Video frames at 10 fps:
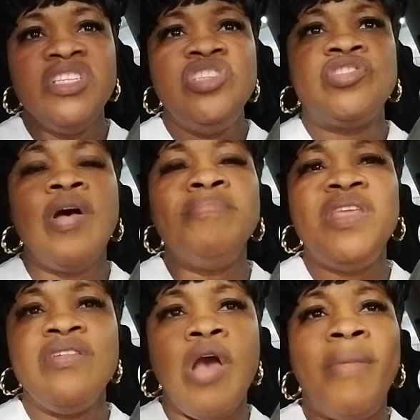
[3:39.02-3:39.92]

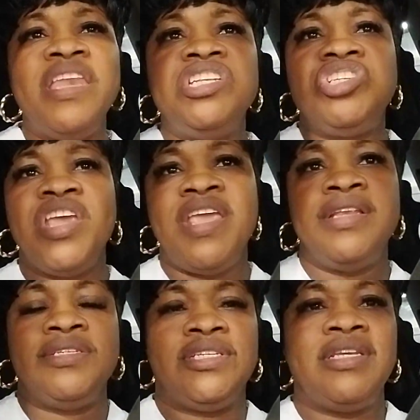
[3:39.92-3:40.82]
something come and it
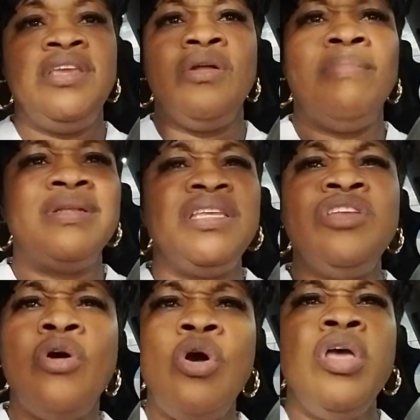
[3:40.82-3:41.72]
change, but
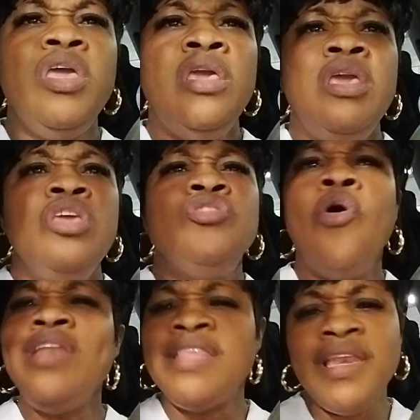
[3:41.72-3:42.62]

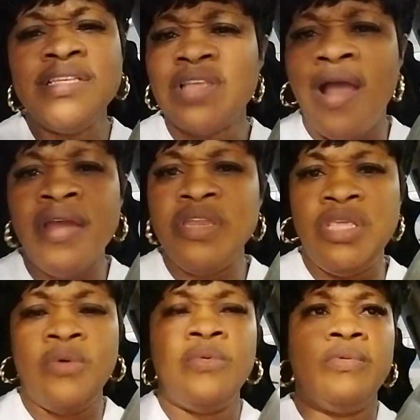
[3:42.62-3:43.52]
don't let it dishearten
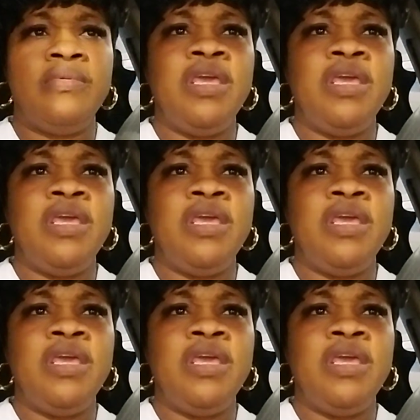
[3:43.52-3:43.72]
you.